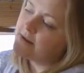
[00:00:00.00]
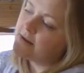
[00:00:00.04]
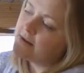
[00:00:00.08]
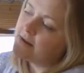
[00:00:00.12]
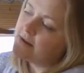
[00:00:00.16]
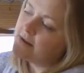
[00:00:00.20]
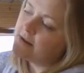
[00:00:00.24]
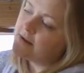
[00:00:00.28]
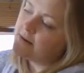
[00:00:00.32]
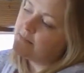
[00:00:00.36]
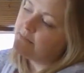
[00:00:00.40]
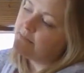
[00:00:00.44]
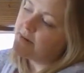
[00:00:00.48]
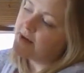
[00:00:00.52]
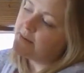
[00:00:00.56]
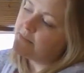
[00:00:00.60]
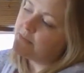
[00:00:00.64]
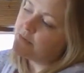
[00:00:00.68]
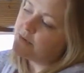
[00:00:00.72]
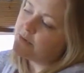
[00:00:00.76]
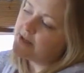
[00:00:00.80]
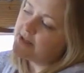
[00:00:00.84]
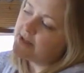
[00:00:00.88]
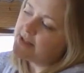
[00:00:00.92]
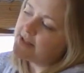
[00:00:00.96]
My
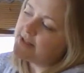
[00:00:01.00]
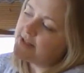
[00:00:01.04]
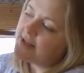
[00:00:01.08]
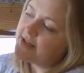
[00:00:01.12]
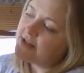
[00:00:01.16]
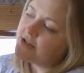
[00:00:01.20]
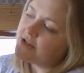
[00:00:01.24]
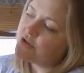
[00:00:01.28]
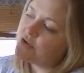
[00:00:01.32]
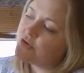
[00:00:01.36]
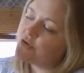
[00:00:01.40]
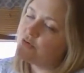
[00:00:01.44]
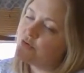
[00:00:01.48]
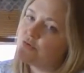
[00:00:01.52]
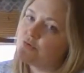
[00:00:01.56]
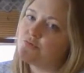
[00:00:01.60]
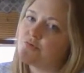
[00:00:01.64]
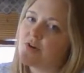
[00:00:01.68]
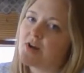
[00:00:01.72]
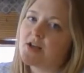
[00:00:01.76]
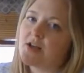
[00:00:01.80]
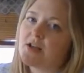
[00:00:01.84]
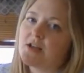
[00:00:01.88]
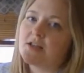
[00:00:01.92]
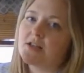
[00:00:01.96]
boys like to
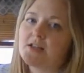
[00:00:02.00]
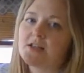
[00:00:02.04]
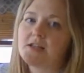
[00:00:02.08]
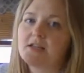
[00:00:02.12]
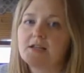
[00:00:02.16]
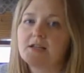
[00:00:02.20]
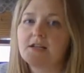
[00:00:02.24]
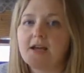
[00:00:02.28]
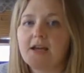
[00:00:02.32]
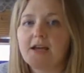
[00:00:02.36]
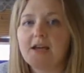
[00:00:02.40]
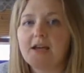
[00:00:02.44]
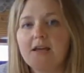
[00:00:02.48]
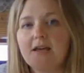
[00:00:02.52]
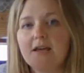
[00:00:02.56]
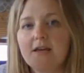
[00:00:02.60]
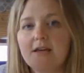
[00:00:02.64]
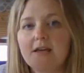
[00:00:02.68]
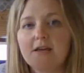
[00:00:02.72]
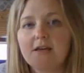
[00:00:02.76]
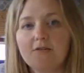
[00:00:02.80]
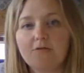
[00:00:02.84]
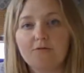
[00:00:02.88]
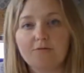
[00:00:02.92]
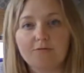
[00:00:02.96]
run in a
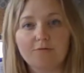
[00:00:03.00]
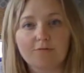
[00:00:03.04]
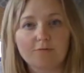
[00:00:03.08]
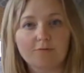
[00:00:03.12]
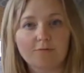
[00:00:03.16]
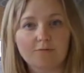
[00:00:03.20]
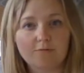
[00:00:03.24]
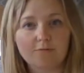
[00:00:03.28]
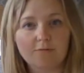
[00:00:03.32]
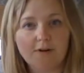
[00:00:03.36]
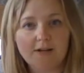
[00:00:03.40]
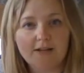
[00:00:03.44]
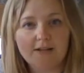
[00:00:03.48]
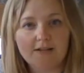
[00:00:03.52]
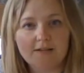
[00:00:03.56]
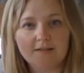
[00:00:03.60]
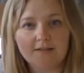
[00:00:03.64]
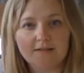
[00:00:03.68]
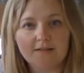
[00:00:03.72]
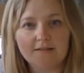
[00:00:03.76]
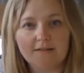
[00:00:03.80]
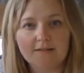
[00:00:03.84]
race.